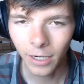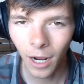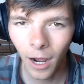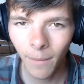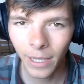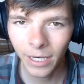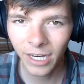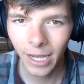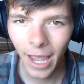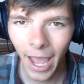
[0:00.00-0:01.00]
come
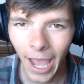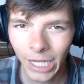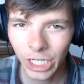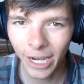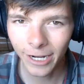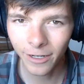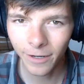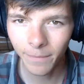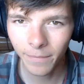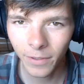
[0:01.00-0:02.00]
in and check your
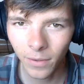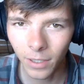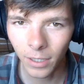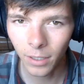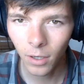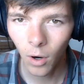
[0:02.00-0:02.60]
computer,